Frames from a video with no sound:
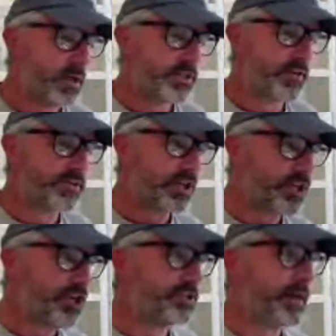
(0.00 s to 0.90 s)
So there's a
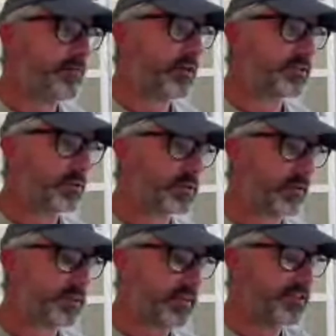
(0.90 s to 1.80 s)
huge amount of unsold
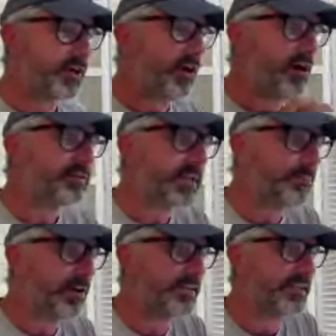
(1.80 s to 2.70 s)
stuff in there. So
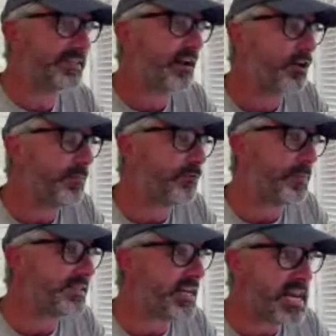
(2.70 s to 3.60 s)
asking prices include
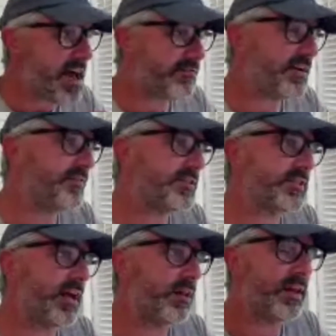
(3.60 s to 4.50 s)
properties that never even
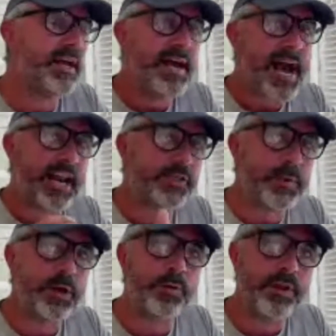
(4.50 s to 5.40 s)
sell. And
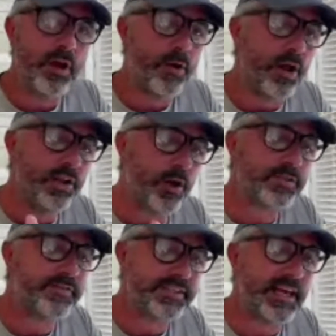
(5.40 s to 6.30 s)
as we all know, a
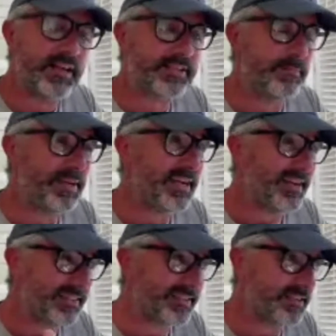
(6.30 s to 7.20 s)
lot of sellers can
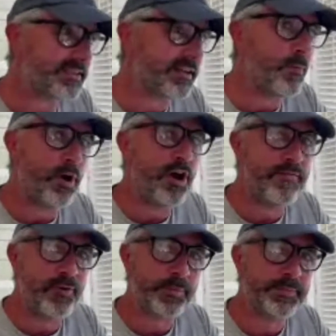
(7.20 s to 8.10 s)
be somewhat
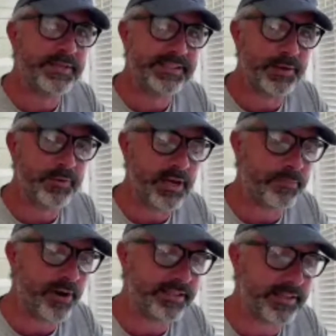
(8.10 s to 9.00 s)
over-optimistic with their
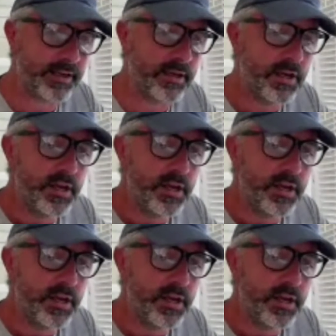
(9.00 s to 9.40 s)
pricing.